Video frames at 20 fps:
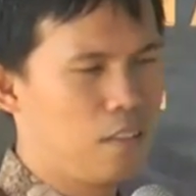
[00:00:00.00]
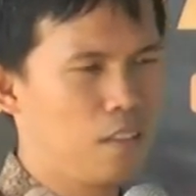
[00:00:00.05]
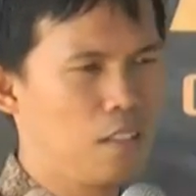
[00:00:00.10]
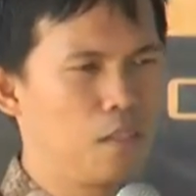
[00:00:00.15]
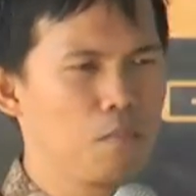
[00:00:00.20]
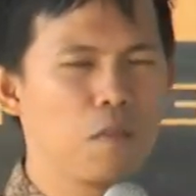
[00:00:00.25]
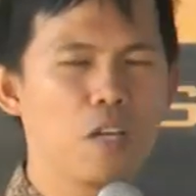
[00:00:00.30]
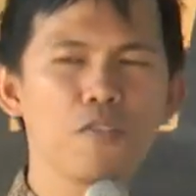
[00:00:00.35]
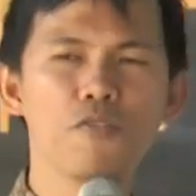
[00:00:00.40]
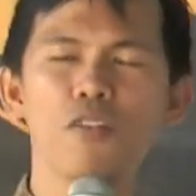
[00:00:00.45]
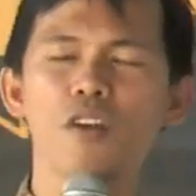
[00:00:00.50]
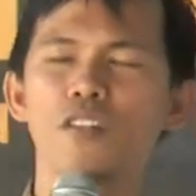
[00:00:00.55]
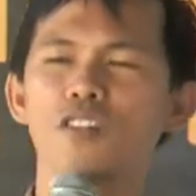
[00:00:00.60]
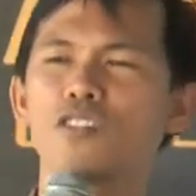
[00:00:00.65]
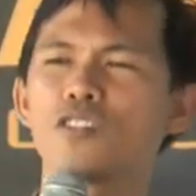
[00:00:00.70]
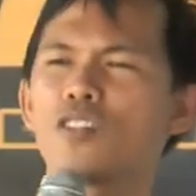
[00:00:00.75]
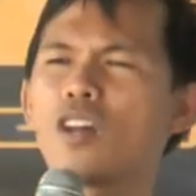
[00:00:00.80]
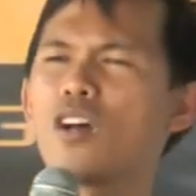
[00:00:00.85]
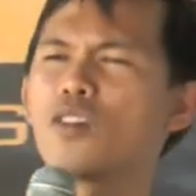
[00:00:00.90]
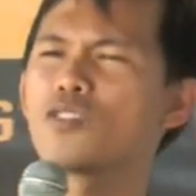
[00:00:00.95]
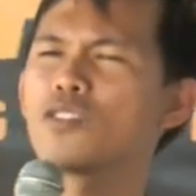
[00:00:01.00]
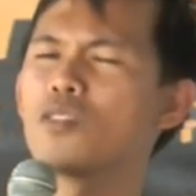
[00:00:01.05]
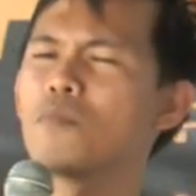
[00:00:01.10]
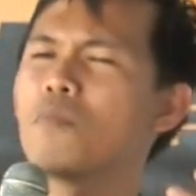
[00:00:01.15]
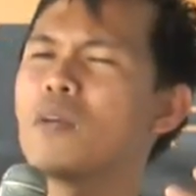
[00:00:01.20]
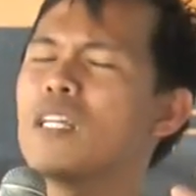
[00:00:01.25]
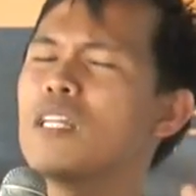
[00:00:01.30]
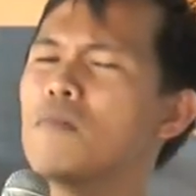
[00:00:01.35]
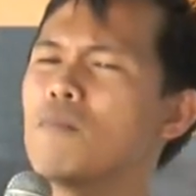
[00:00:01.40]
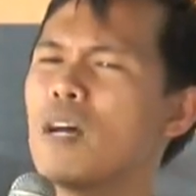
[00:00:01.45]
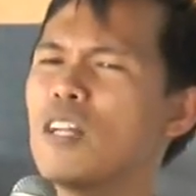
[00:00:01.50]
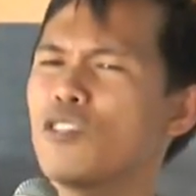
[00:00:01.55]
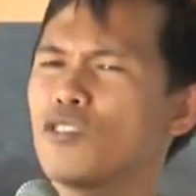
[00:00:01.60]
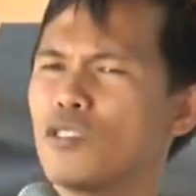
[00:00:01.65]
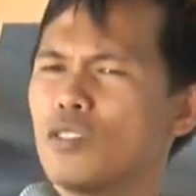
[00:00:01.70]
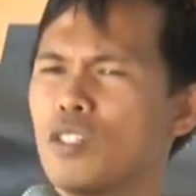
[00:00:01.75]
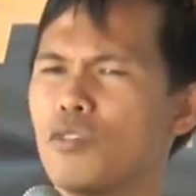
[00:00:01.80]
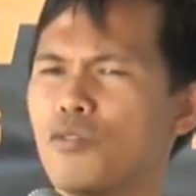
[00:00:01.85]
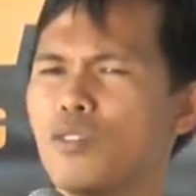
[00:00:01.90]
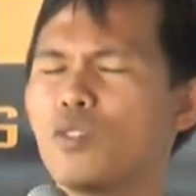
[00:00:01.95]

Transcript: In my father's house are many mansions.